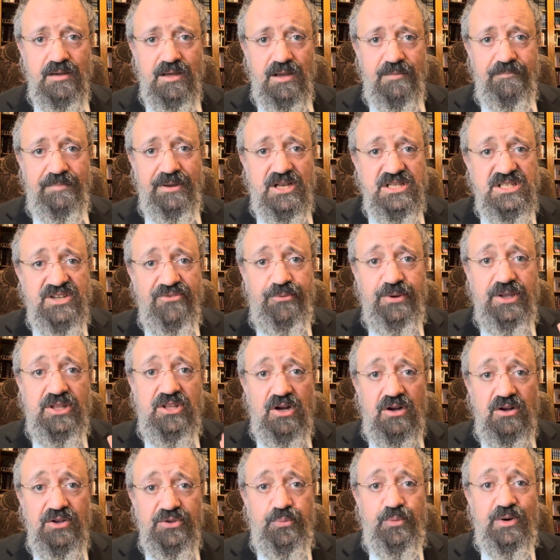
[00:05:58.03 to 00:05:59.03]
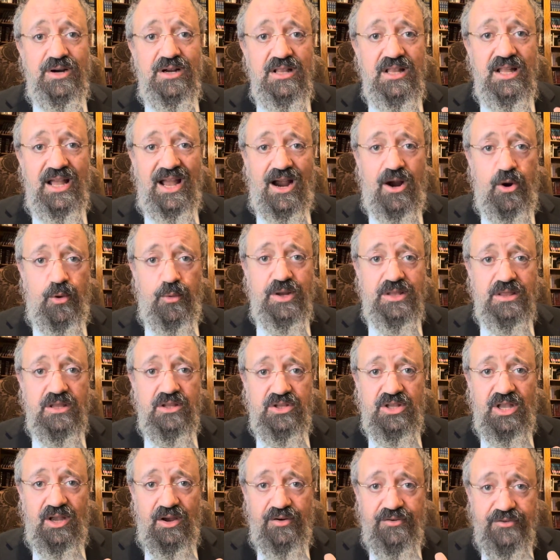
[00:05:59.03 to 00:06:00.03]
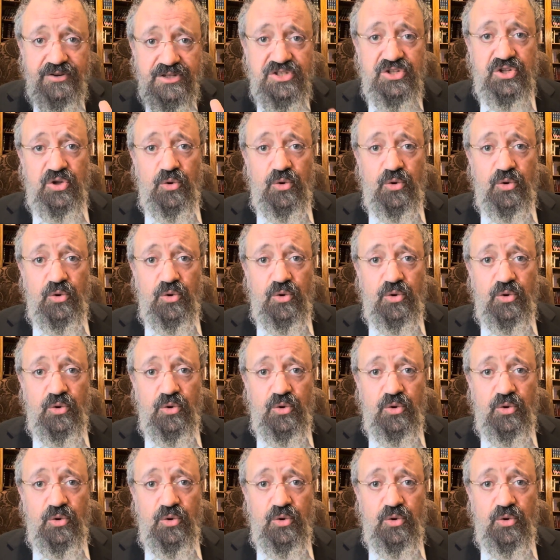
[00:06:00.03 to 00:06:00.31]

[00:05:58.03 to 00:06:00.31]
Because if we don't, we're allowing the terrorists to